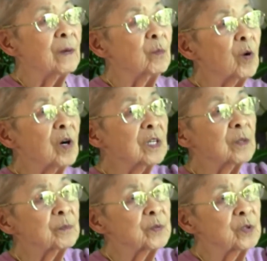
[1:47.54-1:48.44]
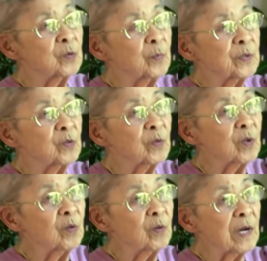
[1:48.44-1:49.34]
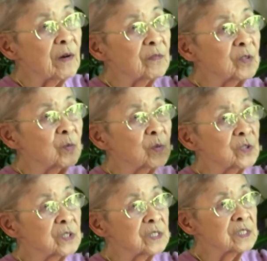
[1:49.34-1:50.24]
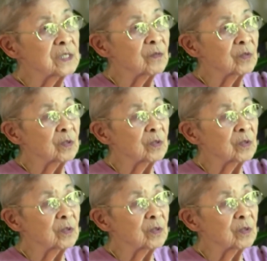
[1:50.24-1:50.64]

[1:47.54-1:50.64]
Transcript: and walk up to Potrero Avenue, which is